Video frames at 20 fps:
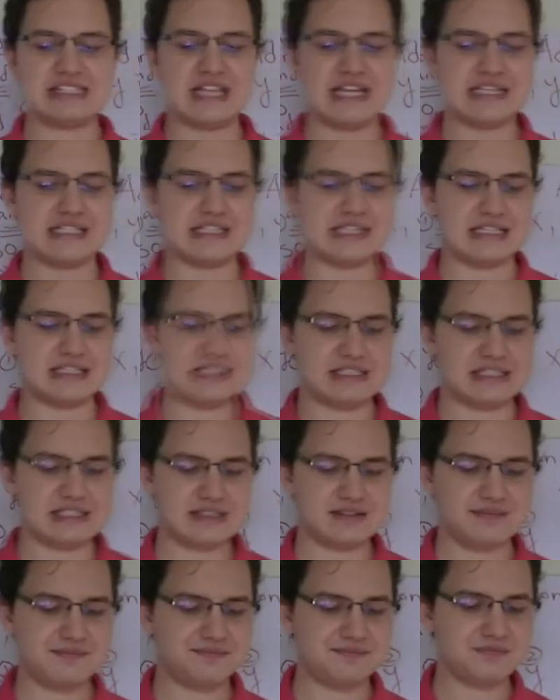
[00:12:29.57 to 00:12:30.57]
sentence.
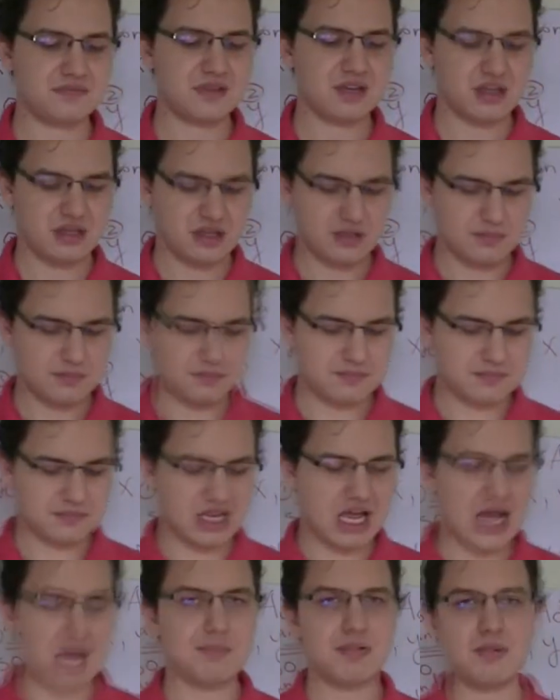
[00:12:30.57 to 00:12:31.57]

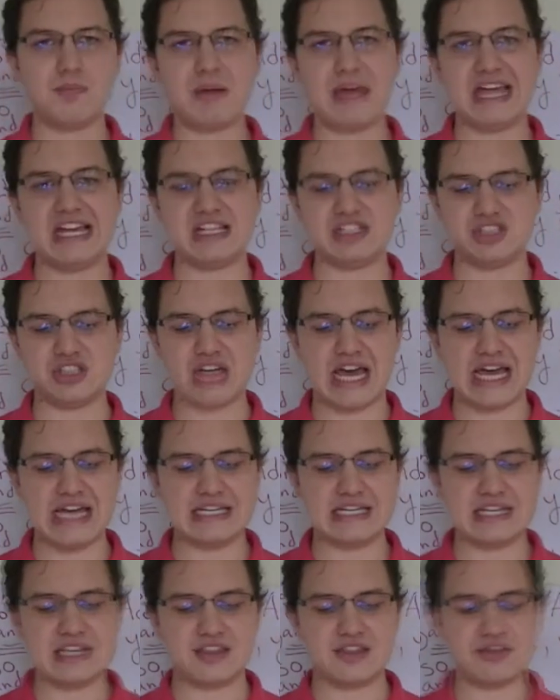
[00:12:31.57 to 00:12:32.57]
Top of page
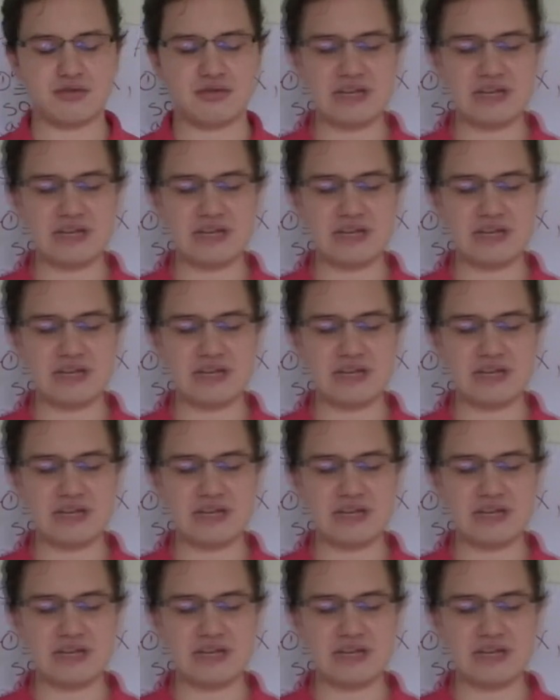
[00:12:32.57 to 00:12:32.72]
93.